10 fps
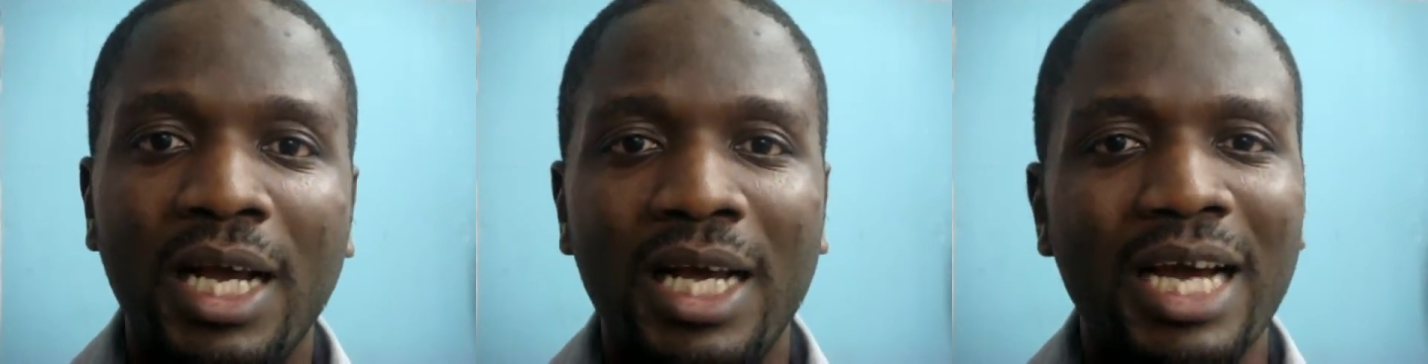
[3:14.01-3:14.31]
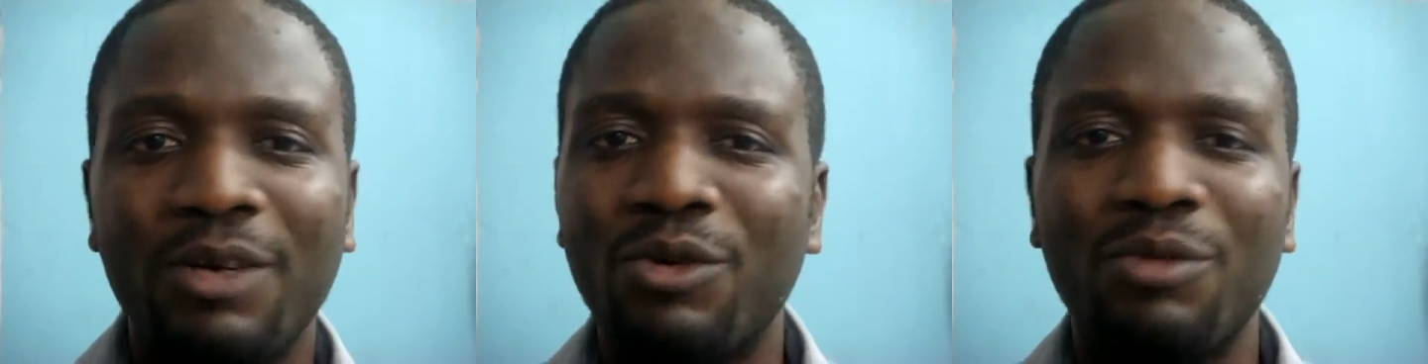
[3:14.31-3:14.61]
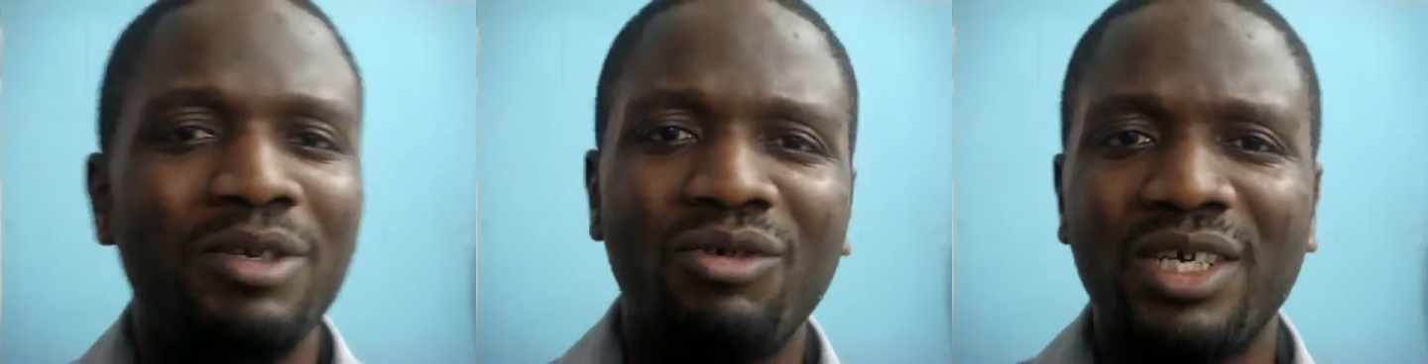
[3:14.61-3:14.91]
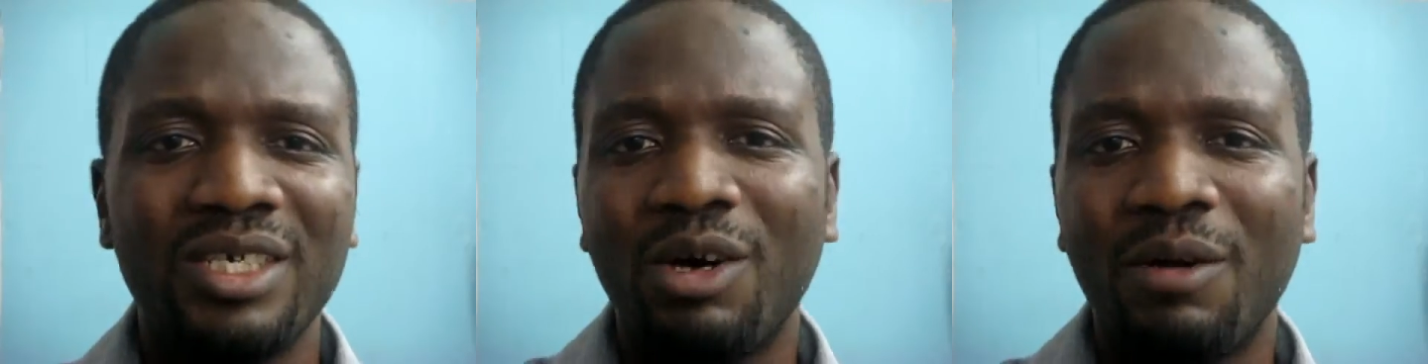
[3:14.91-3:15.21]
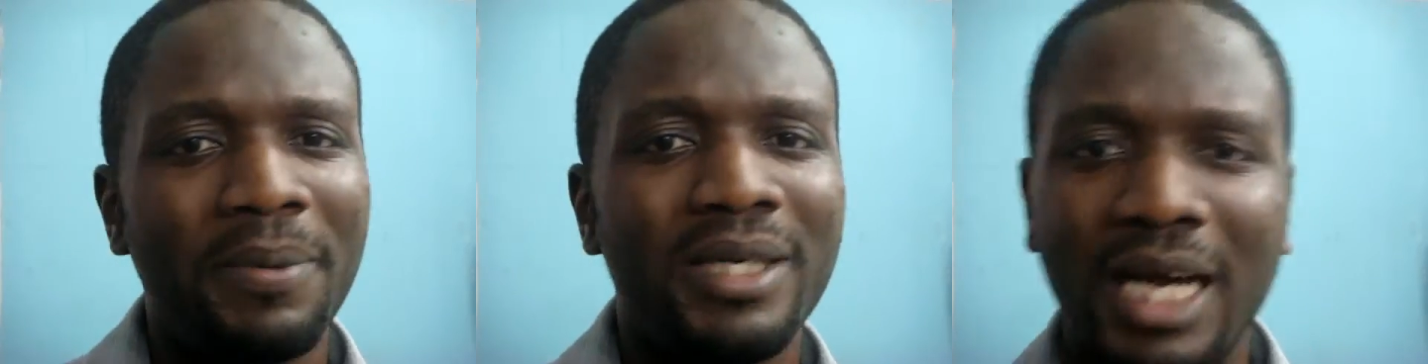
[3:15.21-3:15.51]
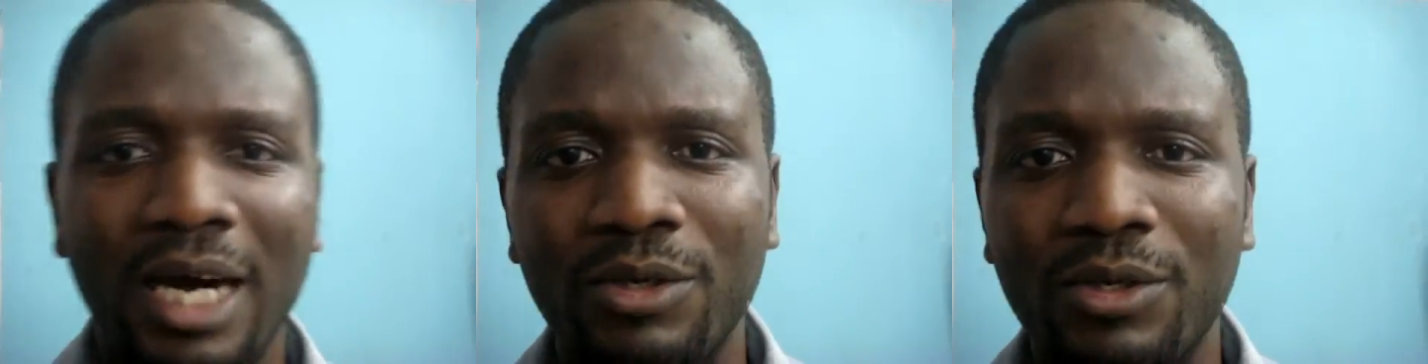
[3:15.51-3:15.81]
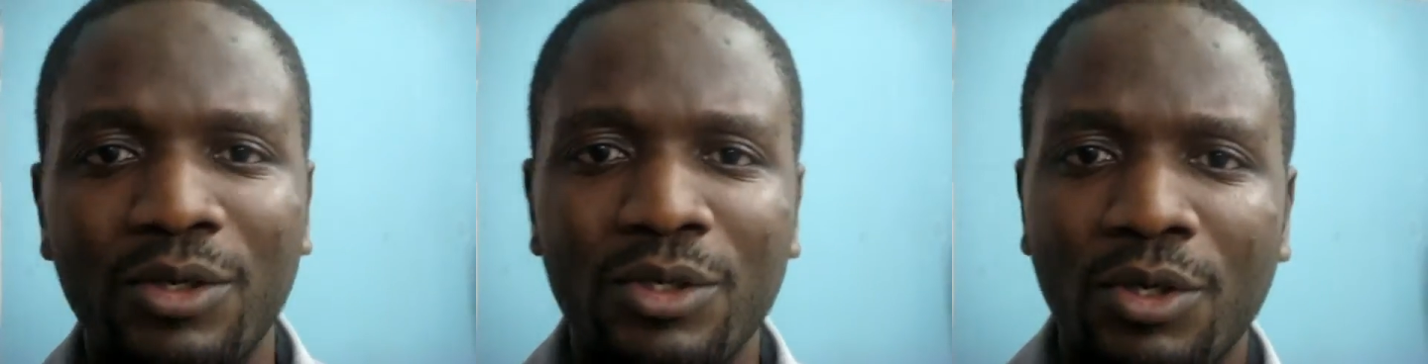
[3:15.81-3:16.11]
and I couldn't be running up and down,
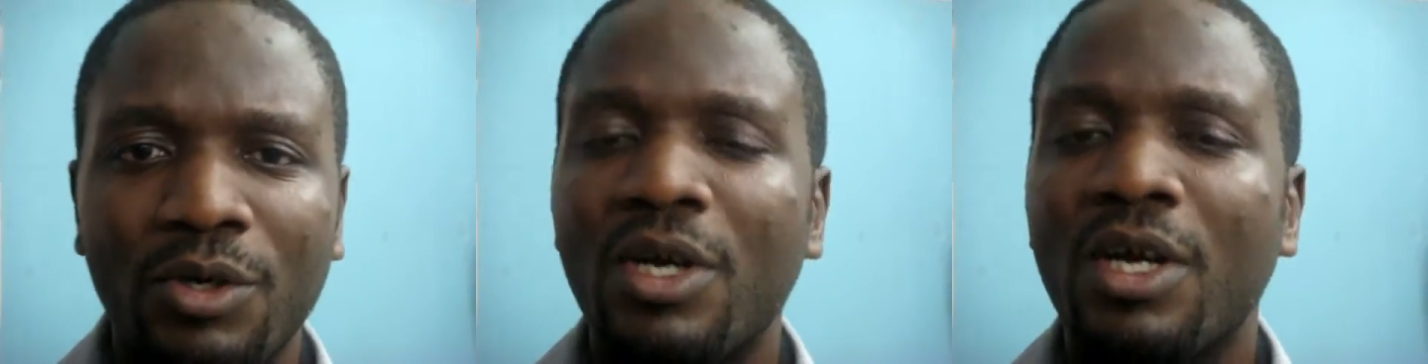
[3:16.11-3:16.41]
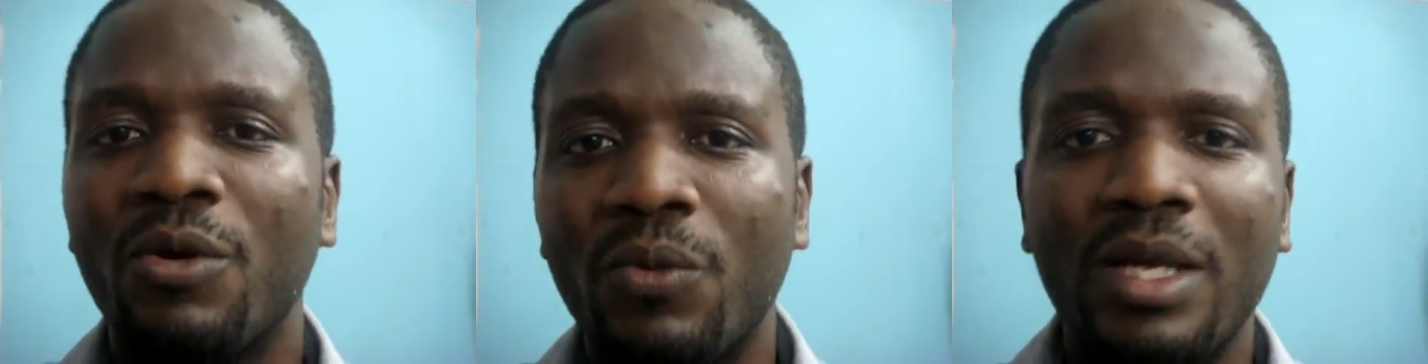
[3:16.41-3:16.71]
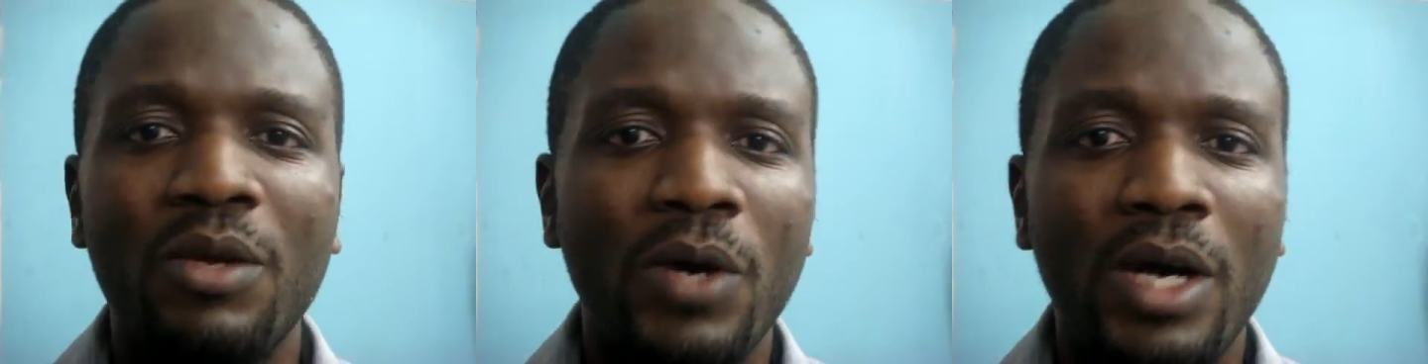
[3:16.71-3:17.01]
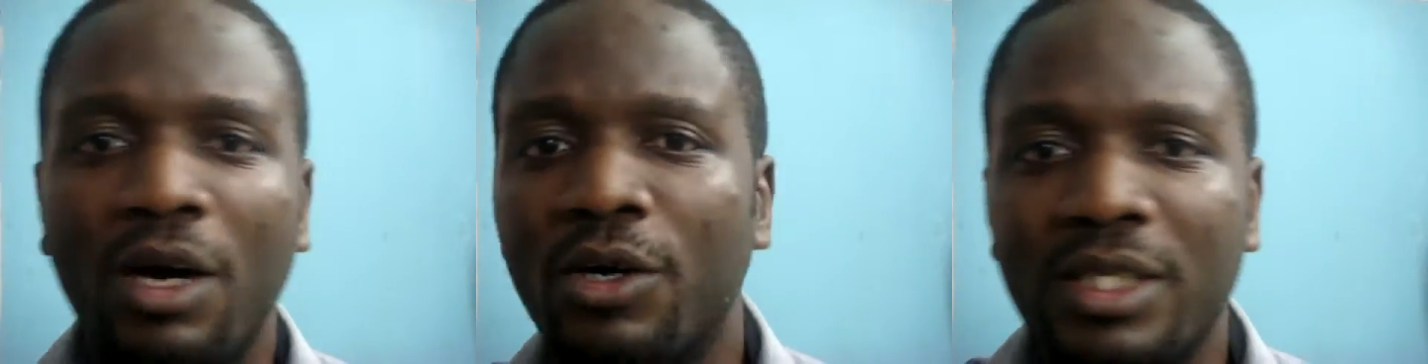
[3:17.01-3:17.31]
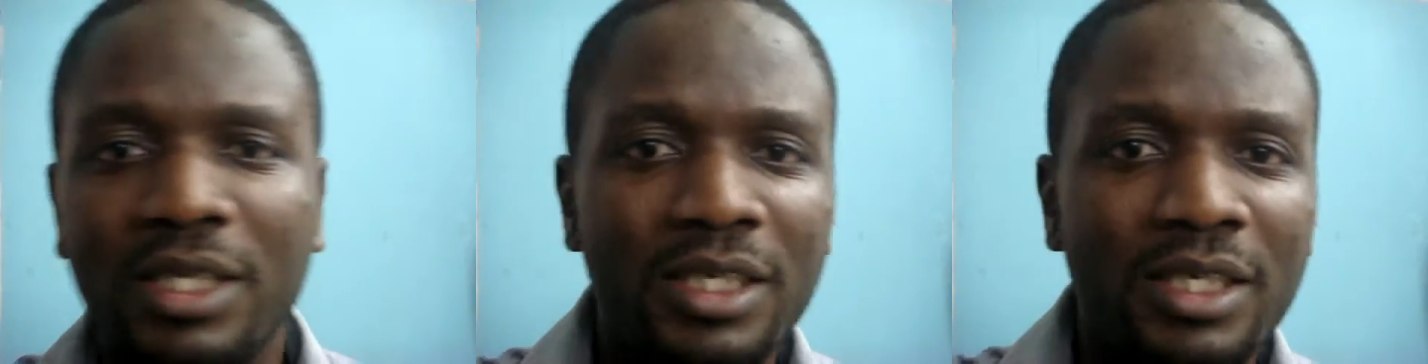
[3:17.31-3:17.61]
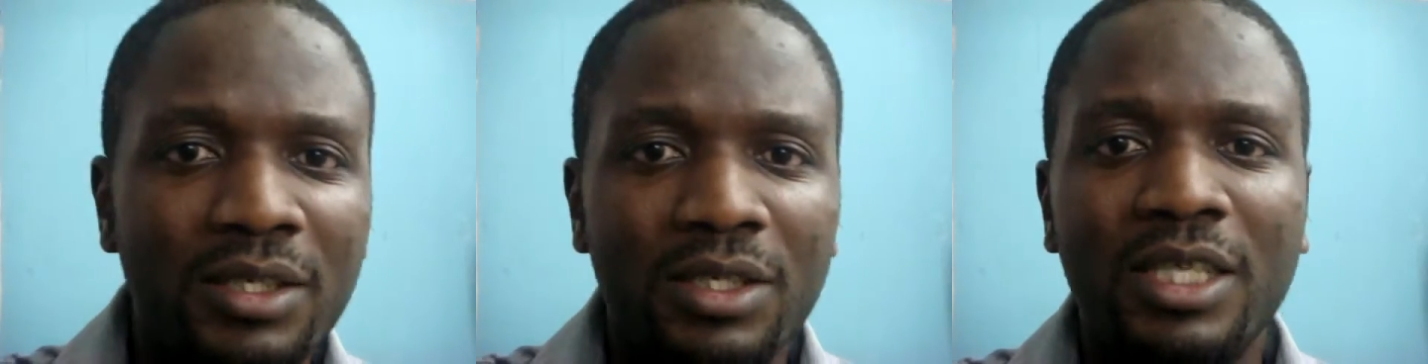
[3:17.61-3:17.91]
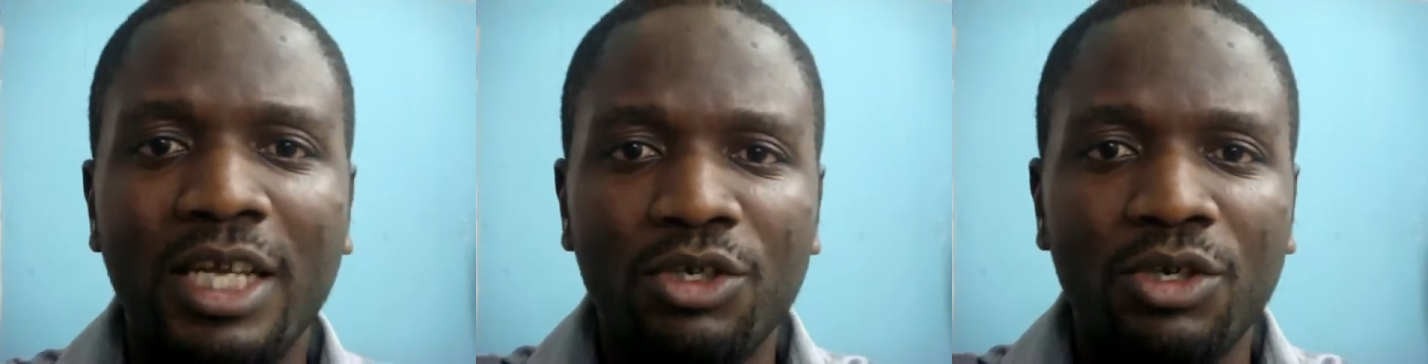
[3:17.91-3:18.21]
so we were all
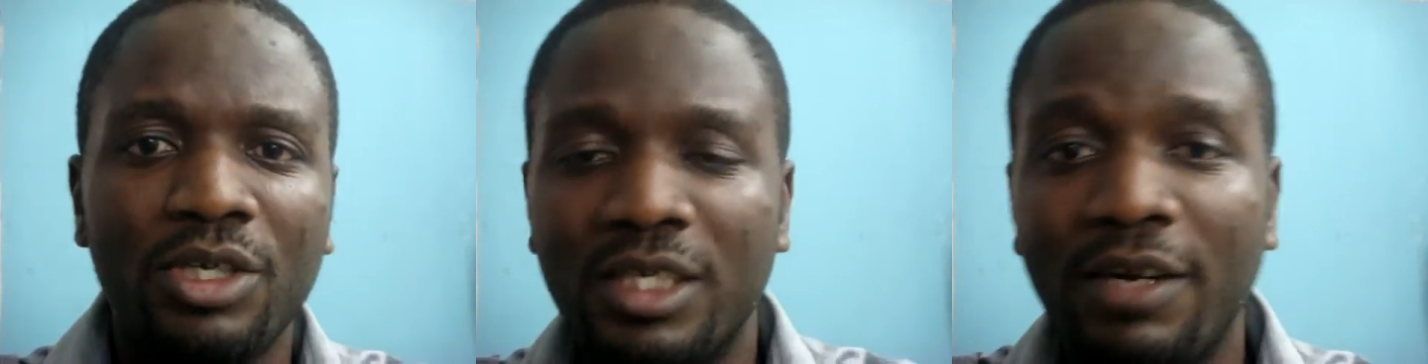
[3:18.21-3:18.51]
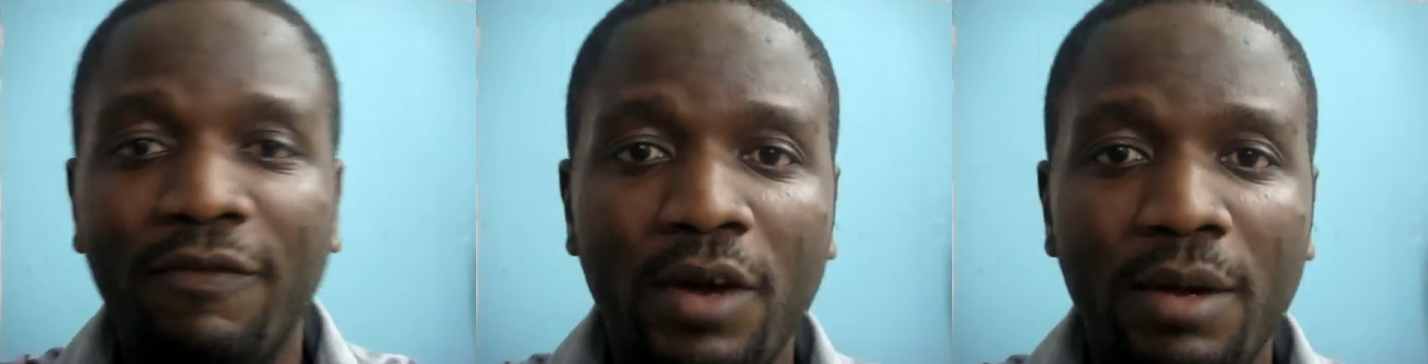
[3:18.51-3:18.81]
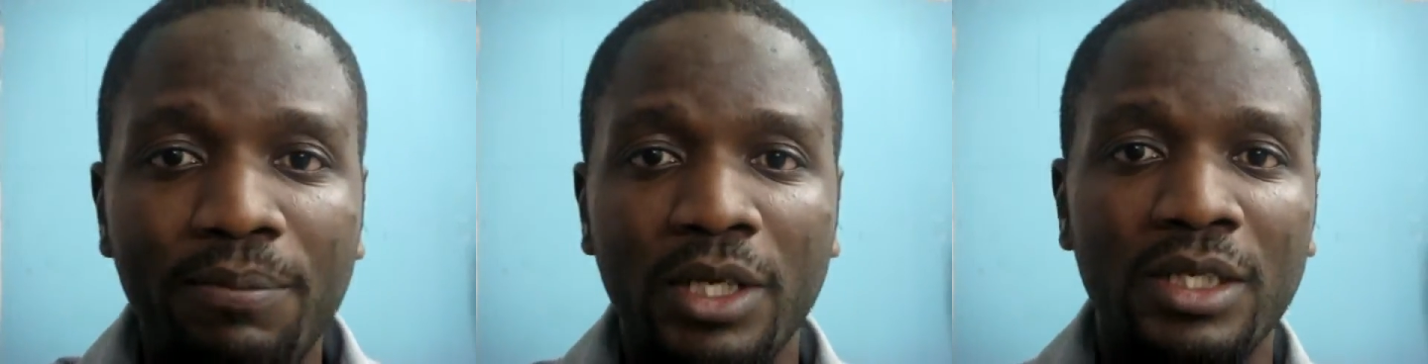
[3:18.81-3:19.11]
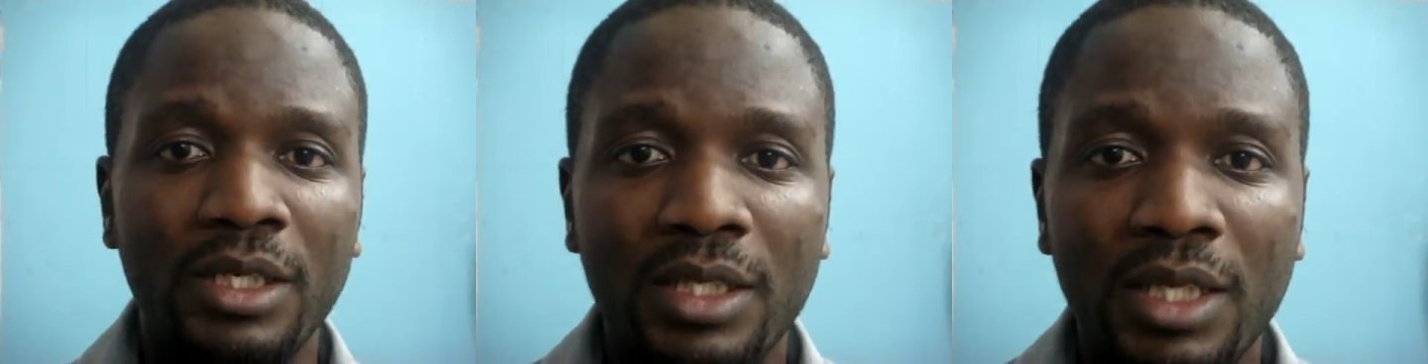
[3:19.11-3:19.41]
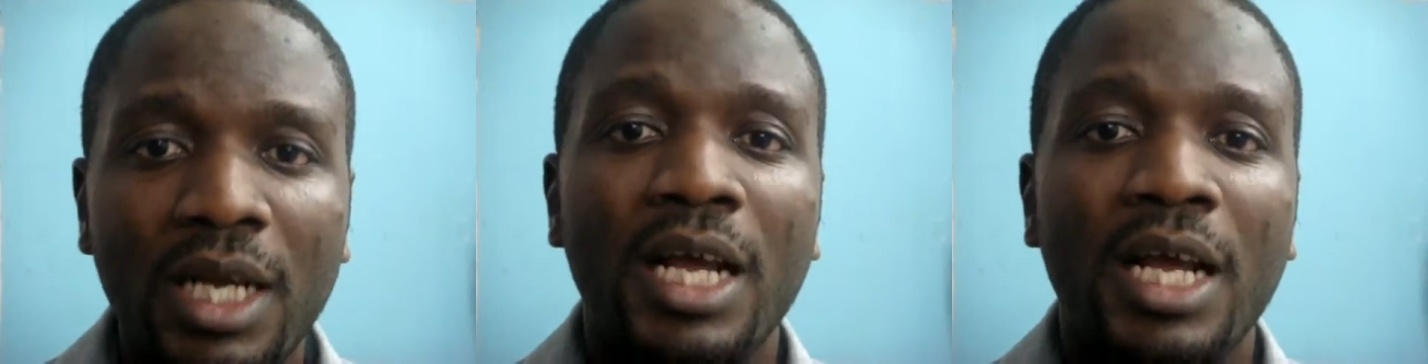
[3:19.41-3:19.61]
stationed in different places,